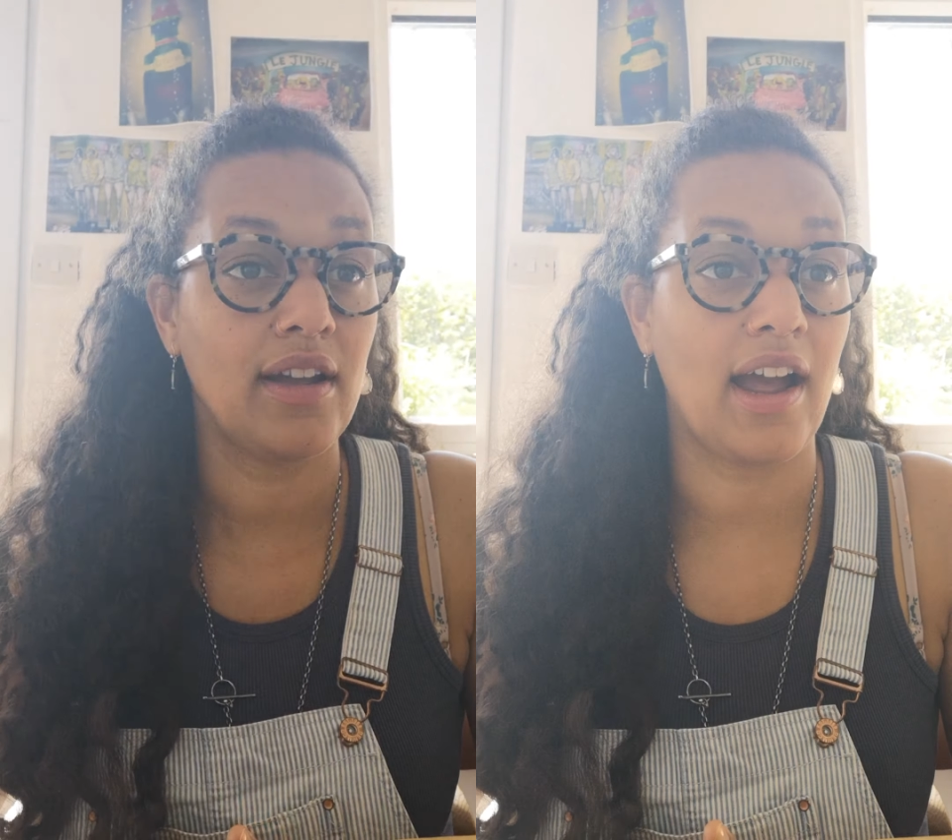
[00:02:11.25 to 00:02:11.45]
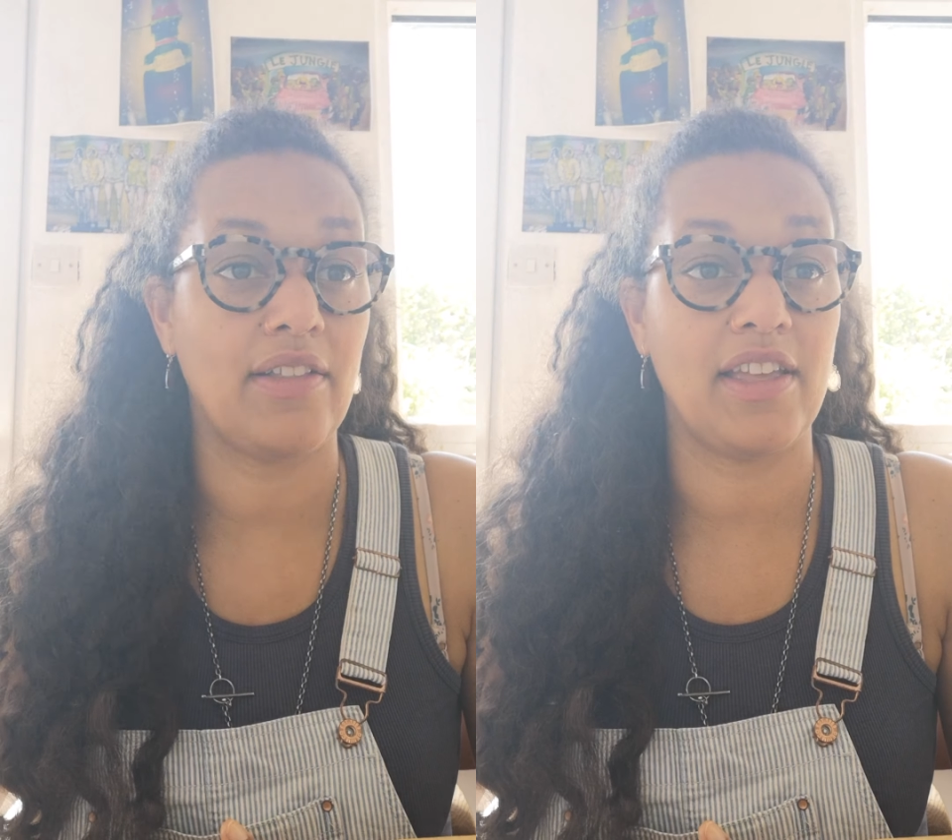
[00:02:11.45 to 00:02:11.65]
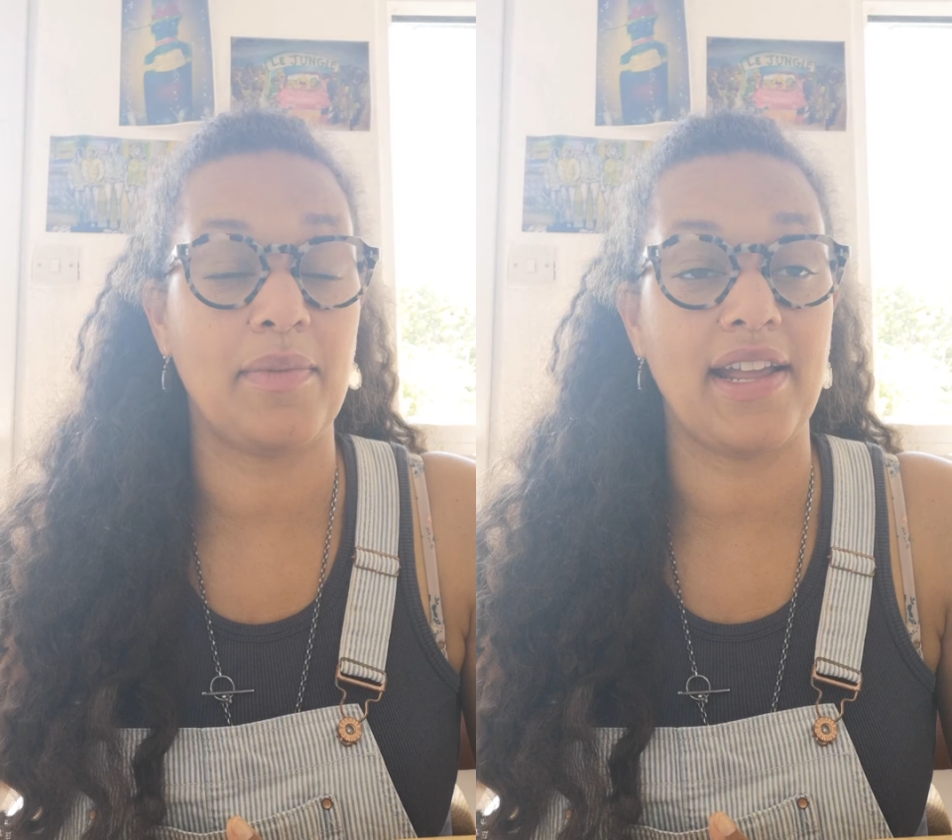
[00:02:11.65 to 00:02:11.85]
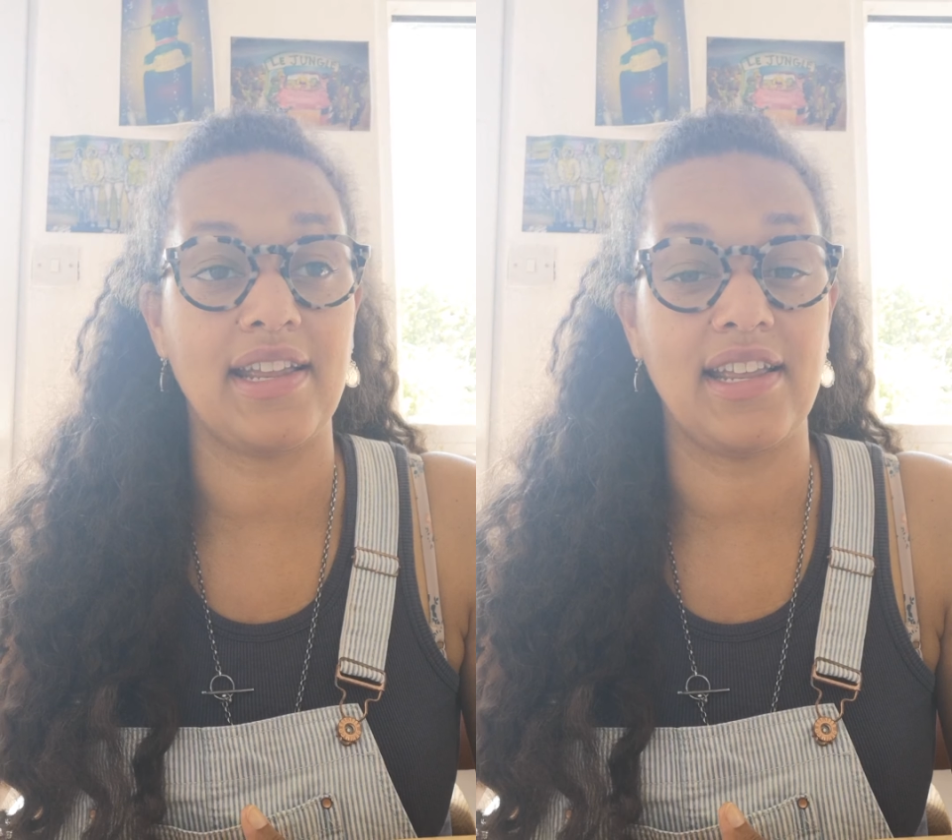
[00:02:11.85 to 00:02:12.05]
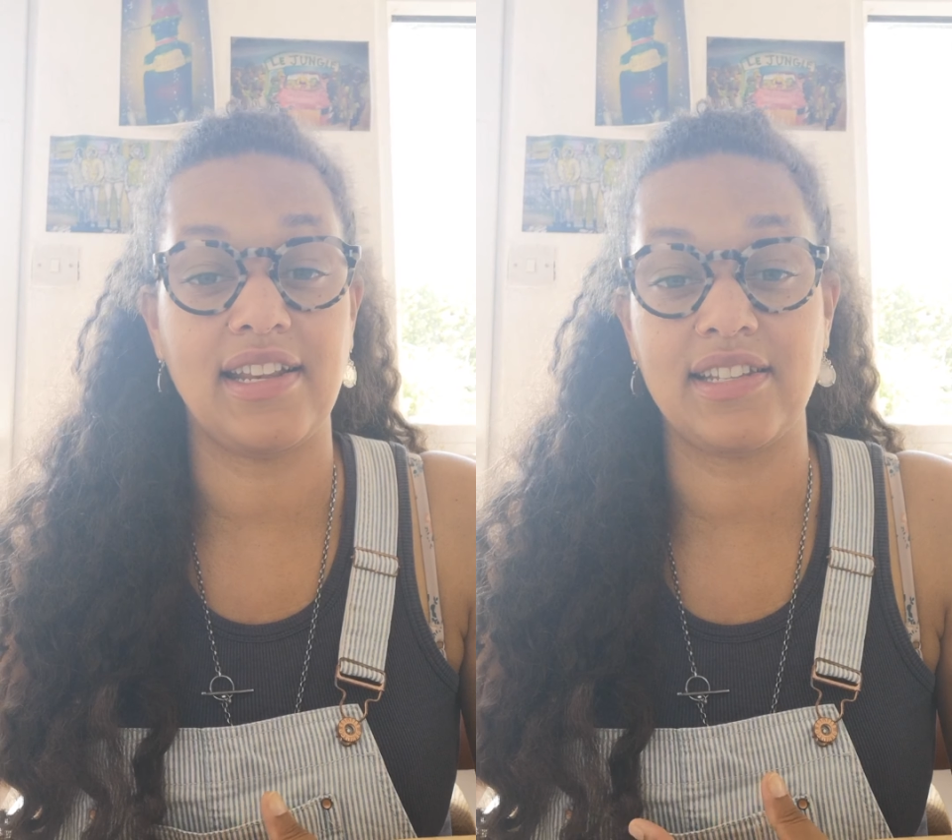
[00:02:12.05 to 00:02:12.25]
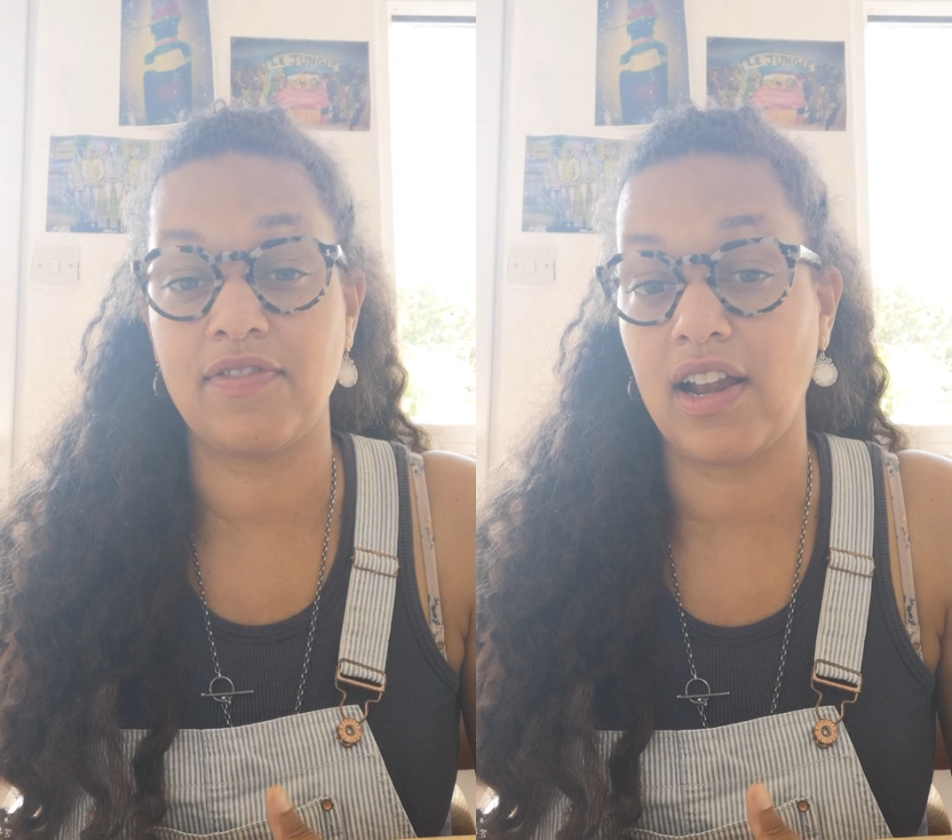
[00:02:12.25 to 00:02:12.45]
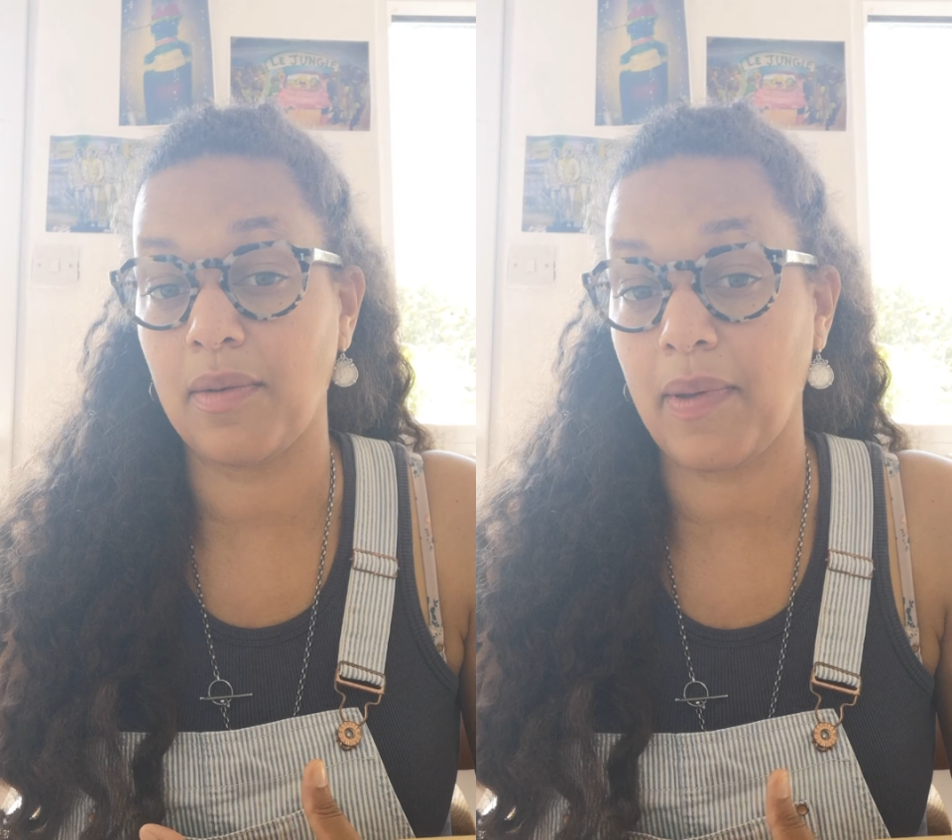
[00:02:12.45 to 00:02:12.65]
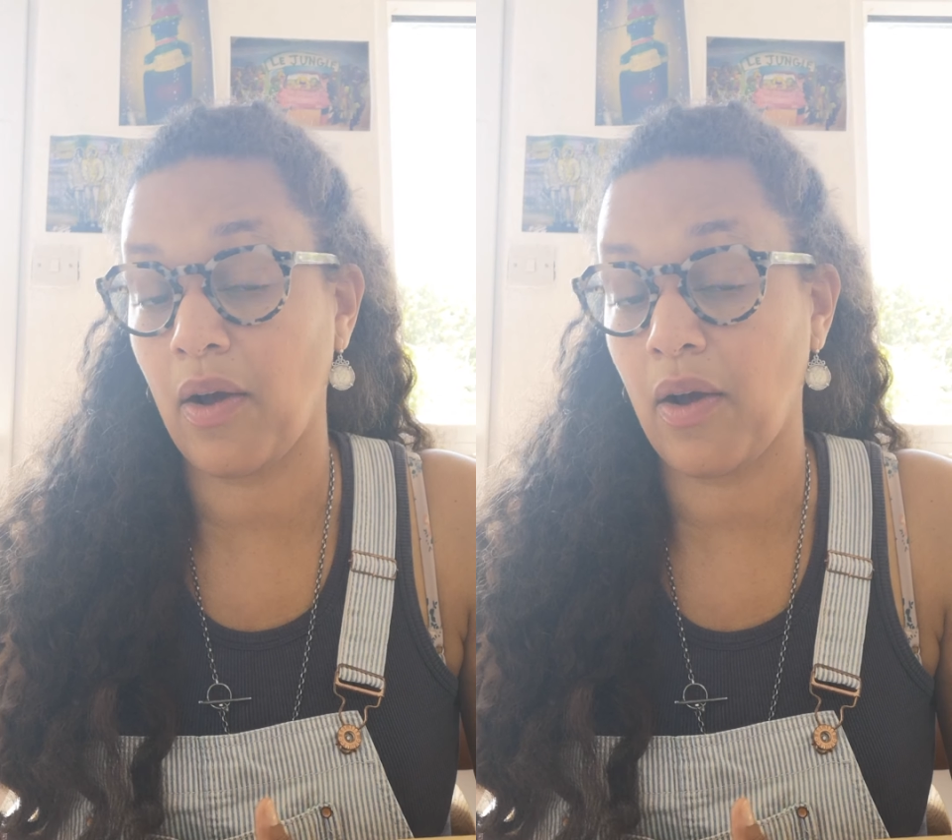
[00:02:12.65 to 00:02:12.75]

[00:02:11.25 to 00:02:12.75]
how they may develop,